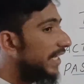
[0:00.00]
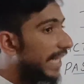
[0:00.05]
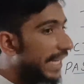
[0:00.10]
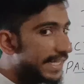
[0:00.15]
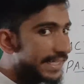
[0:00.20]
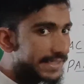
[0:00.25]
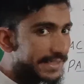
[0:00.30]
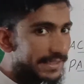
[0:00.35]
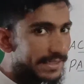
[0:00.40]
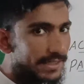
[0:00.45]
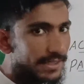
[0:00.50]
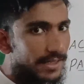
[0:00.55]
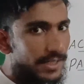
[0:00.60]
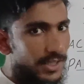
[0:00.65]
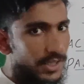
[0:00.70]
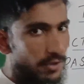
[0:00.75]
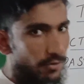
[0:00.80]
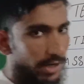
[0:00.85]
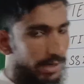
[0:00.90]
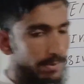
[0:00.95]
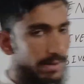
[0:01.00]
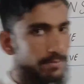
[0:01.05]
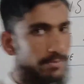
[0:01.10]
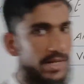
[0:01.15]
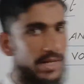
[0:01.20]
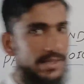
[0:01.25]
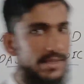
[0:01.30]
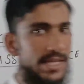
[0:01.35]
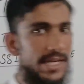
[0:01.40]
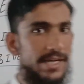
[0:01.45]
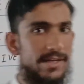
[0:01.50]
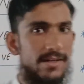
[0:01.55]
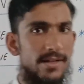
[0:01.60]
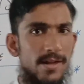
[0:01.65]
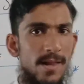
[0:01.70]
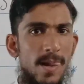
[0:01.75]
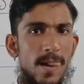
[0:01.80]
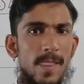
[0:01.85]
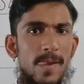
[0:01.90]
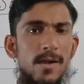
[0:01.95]
tense. Now remember that
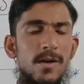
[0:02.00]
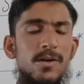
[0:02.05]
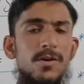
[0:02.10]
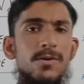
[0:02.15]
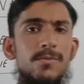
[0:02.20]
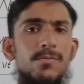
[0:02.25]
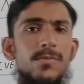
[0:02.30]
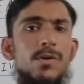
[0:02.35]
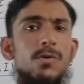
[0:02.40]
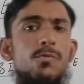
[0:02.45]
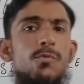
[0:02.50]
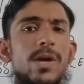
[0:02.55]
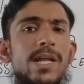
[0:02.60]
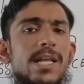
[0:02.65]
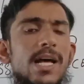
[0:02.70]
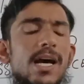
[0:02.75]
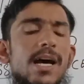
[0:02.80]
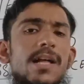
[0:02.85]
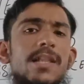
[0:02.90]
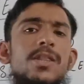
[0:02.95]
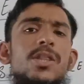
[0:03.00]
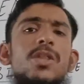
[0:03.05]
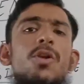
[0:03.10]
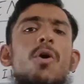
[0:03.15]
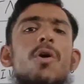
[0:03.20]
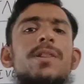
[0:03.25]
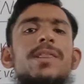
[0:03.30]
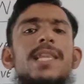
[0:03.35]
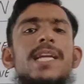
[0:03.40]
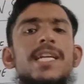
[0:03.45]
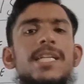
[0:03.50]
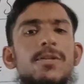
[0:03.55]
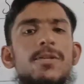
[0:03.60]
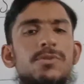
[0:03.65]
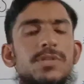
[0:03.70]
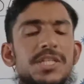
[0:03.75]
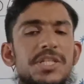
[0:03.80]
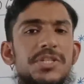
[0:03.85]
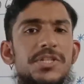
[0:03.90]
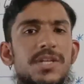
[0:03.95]
when
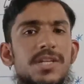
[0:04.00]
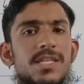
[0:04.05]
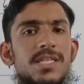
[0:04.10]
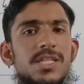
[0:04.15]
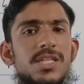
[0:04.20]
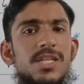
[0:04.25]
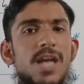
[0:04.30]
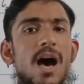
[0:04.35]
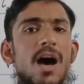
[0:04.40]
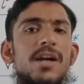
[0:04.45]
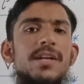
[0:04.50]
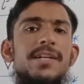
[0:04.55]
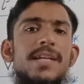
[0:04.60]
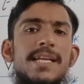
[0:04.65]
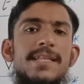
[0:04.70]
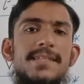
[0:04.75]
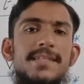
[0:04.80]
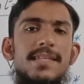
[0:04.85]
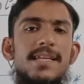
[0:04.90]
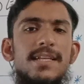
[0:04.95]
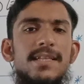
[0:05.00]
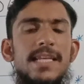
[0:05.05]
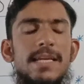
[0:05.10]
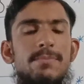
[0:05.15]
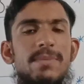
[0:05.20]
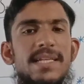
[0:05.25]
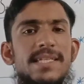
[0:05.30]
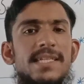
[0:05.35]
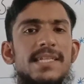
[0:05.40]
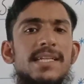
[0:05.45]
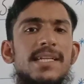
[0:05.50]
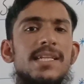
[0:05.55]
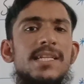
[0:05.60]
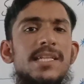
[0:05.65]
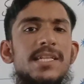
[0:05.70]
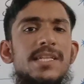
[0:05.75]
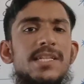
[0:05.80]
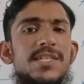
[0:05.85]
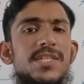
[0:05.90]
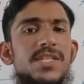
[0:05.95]
non-native teachers start tense, they
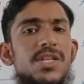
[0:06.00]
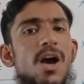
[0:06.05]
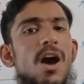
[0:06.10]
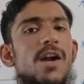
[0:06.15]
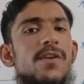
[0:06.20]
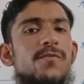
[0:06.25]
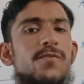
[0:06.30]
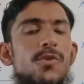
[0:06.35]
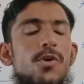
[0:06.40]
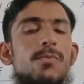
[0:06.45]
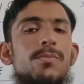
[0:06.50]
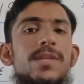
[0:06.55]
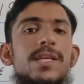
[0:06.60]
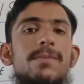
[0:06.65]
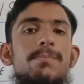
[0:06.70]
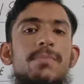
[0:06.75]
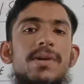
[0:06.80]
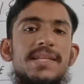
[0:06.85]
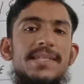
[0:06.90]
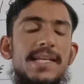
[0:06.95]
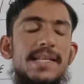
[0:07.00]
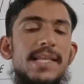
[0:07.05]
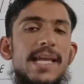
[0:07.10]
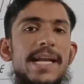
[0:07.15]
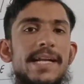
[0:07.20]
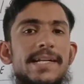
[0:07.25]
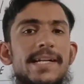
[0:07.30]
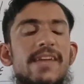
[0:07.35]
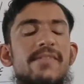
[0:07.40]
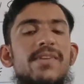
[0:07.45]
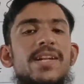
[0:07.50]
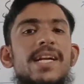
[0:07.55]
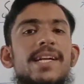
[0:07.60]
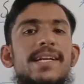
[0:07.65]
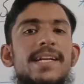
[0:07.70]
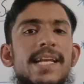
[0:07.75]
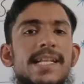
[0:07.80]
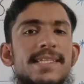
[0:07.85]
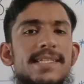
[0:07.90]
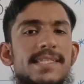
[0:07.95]
basically start from the present
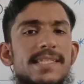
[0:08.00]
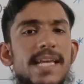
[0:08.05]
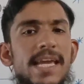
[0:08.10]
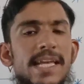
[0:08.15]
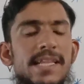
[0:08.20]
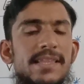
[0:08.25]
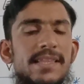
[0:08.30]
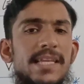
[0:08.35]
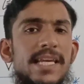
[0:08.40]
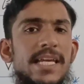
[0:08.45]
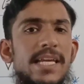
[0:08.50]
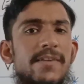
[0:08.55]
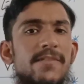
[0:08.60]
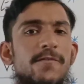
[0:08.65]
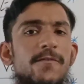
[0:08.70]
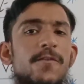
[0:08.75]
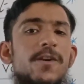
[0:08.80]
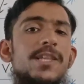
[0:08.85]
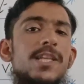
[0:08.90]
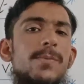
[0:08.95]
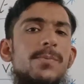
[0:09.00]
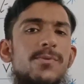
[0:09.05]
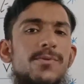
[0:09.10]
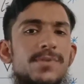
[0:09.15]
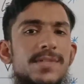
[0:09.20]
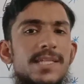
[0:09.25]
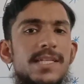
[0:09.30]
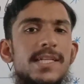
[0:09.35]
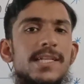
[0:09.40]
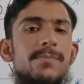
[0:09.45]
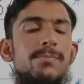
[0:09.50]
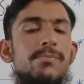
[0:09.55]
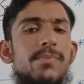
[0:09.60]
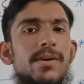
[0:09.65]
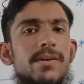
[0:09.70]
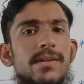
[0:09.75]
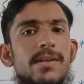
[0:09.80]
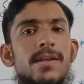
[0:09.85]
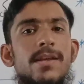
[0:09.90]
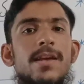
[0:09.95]
indefinite tense and they further proceed
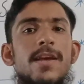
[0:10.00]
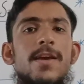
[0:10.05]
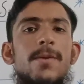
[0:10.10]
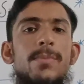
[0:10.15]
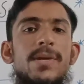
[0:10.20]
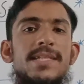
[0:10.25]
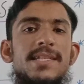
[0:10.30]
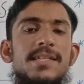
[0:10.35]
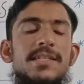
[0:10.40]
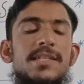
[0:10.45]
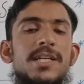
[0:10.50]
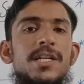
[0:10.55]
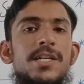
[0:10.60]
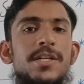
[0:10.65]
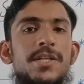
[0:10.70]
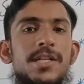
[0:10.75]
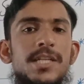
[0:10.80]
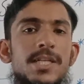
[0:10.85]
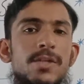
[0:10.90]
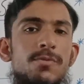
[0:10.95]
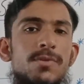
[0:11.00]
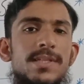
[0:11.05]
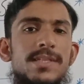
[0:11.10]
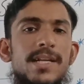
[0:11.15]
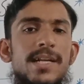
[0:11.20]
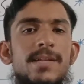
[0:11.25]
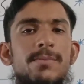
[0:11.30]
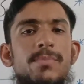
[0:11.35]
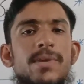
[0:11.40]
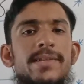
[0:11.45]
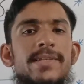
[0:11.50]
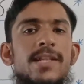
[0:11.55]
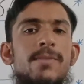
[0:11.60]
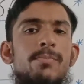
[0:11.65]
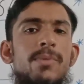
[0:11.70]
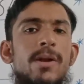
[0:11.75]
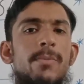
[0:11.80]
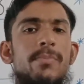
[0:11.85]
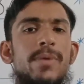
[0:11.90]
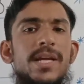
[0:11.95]
for present continuous and present
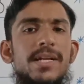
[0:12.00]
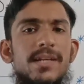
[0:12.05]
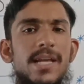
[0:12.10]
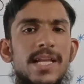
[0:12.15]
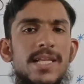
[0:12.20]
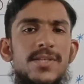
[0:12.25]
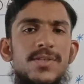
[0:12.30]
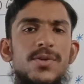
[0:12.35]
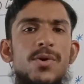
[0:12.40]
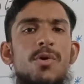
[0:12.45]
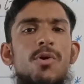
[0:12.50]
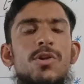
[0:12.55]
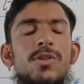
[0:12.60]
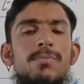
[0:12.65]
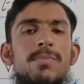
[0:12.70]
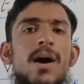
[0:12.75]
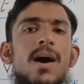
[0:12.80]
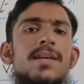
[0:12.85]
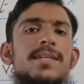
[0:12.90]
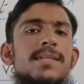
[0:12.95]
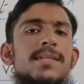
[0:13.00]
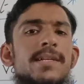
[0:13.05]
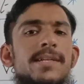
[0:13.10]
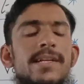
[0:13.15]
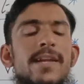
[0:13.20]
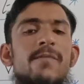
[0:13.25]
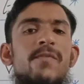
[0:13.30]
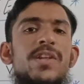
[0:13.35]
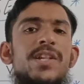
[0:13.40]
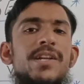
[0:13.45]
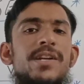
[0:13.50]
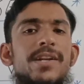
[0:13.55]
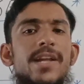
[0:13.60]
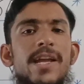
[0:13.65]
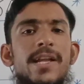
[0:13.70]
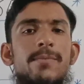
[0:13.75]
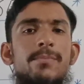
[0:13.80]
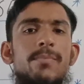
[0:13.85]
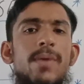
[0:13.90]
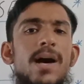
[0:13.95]
perfect and so on, past indefinite
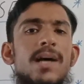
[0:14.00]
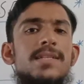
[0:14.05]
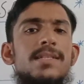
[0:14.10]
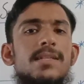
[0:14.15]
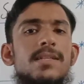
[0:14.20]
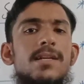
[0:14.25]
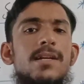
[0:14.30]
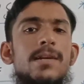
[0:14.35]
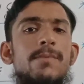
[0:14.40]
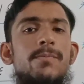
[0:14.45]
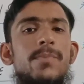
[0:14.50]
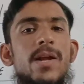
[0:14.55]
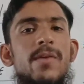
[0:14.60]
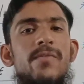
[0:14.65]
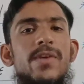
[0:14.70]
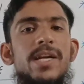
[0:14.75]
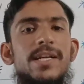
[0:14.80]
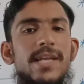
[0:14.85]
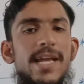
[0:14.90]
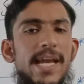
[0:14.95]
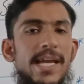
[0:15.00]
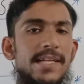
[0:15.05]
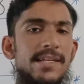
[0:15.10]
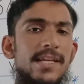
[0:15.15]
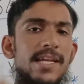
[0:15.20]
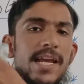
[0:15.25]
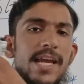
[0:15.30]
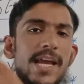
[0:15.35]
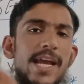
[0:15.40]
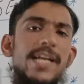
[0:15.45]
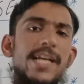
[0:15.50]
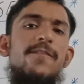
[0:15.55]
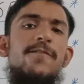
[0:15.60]
and past perfect and in